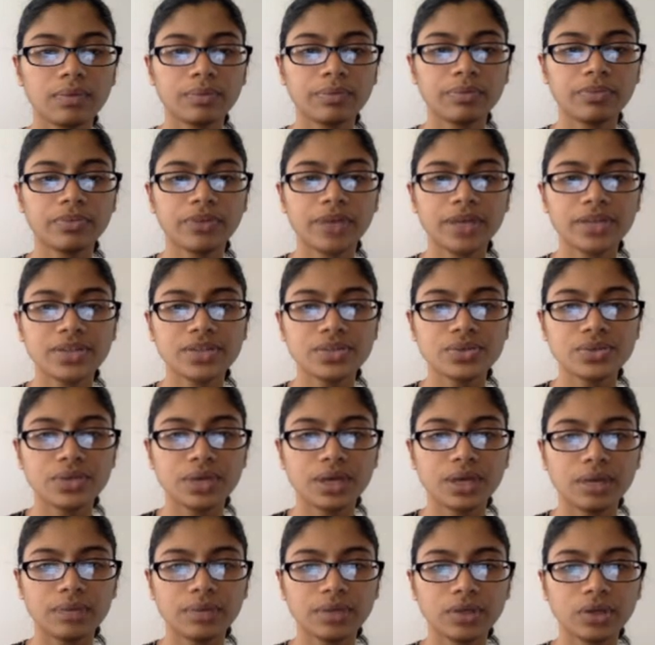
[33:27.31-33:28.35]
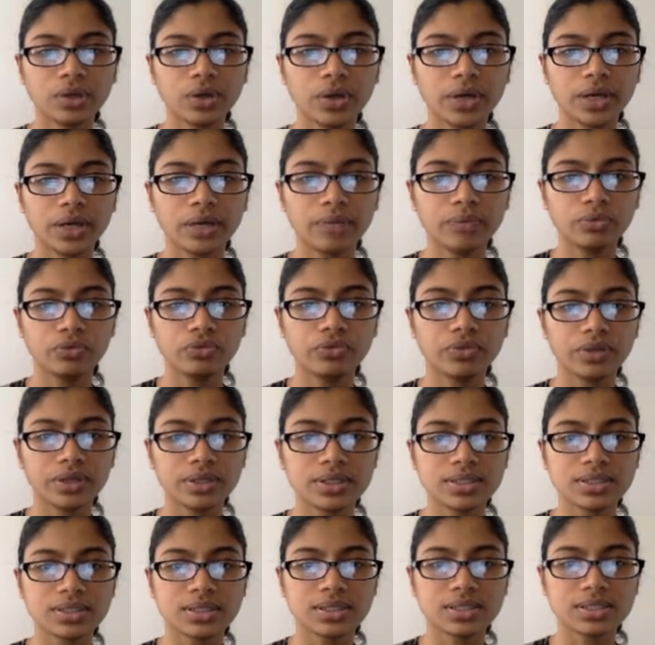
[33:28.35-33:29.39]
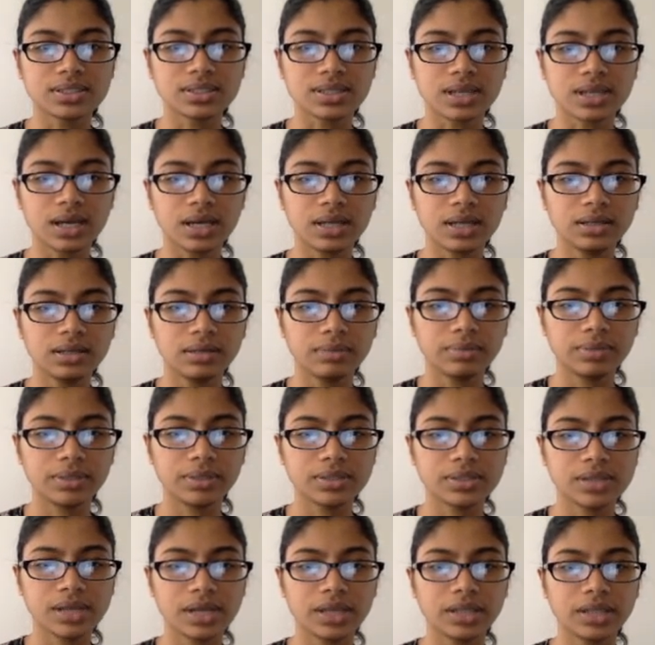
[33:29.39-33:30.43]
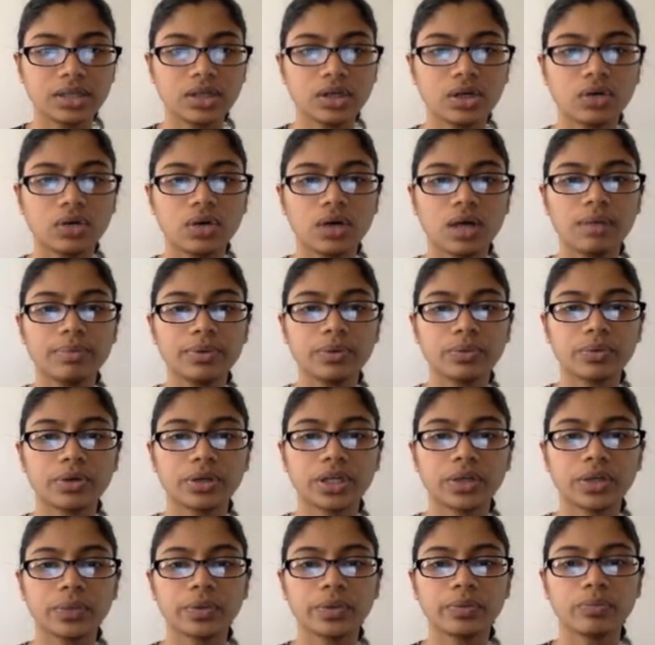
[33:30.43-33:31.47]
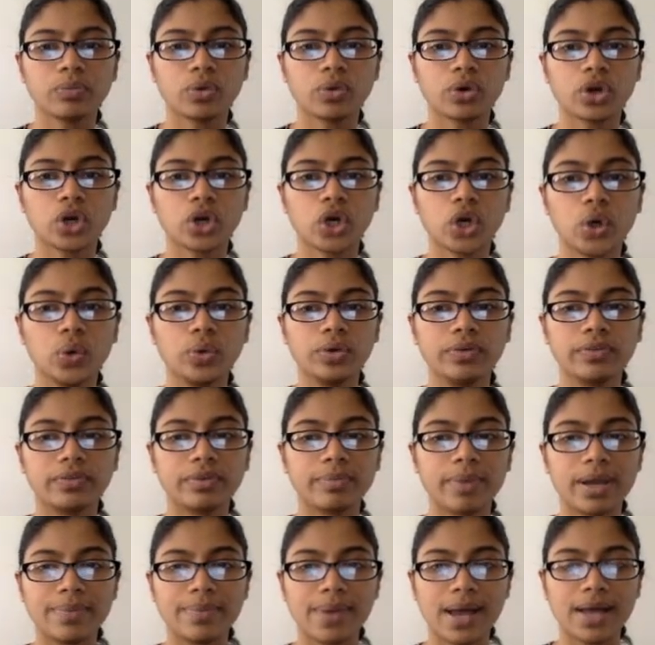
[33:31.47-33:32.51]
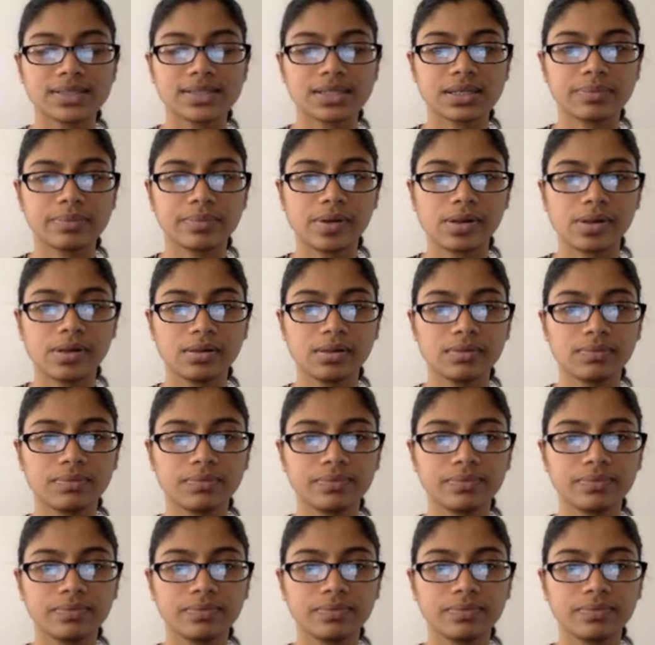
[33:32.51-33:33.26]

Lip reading: Before I do that, I'm going to go ahead and move this to the side because I know I'll be working with more code for my basketball.